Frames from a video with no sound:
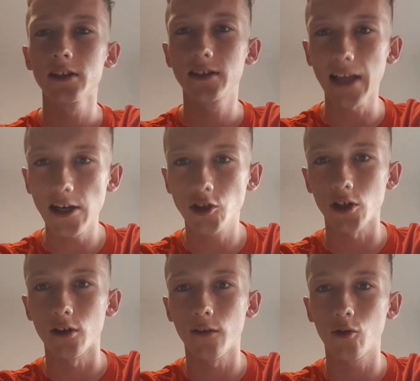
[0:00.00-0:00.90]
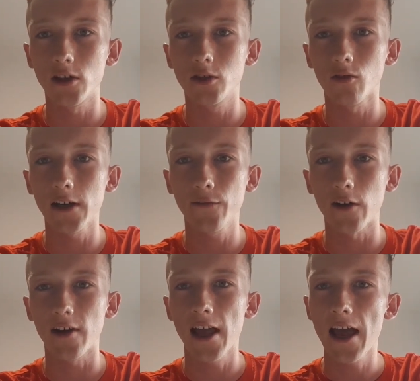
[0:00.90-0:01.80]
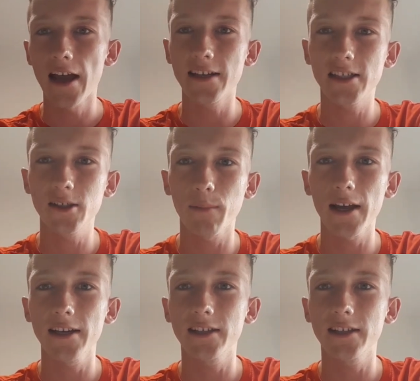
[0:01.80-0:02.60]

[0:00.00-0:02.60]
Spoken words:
section of critical race theory and explain